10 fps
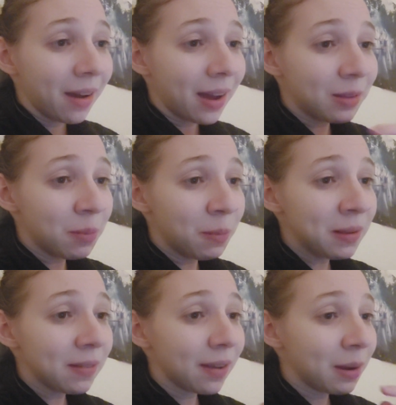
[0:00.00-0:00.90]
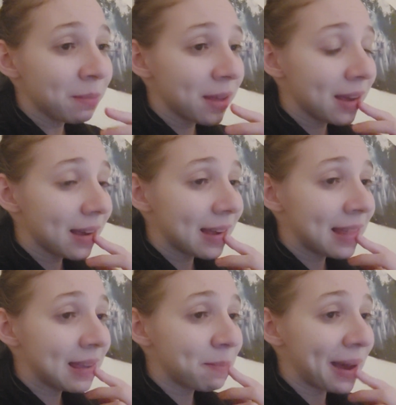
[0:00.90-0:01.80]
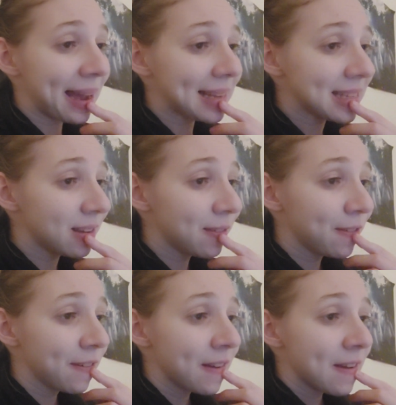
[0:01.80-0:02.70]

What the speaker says: At the moment, I'm like in the passive,